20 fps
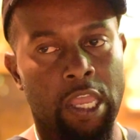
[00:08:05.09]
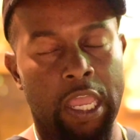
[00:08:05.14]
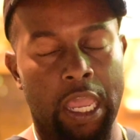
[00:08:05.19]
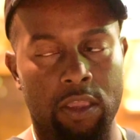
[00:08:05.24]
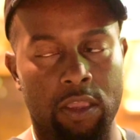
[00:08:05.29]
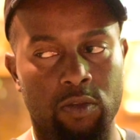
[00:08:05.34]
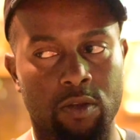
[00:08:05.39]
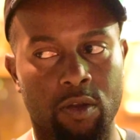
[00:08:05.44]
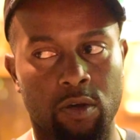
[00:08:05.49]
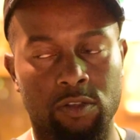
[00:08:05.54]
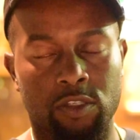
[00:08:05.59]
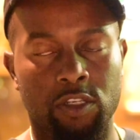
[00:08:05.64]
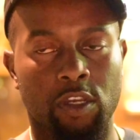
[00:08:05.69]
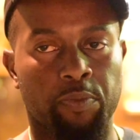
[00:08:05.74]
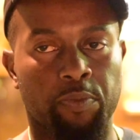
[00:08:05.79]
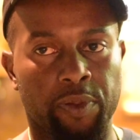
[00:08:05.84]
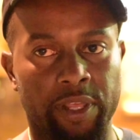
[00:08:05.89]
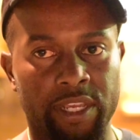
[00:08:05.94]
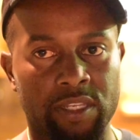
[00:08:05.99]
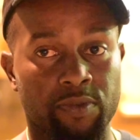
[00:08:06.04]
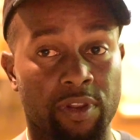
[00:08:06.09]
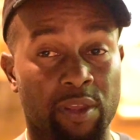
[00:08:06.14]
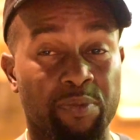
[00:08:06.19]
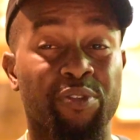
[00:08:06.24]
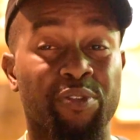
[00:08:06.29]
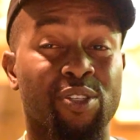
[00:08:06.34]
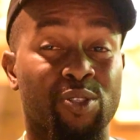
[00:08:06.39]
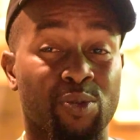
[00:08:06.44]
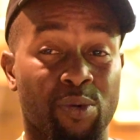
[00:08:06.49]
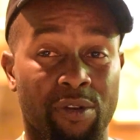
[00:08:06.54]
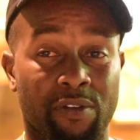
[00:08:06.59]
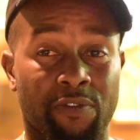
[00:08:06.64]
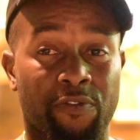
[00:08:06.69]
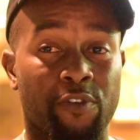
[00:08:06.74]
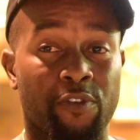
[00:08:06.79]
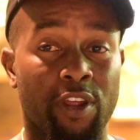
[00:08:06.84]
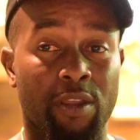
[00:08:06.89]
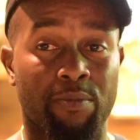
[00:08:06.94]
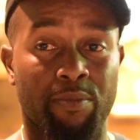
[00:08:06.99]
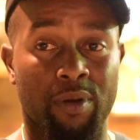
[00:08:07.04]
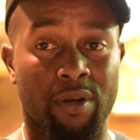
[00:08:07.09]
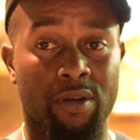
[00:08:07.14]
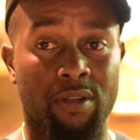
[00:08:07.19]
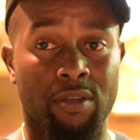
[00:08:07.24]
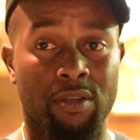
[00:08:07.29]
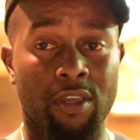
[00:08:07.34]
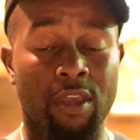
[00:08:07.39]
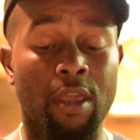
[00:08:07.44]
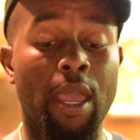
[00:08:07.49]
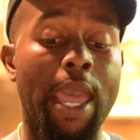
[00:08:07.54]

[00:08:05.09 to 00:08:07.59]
and you go to a place where they put you on the front burner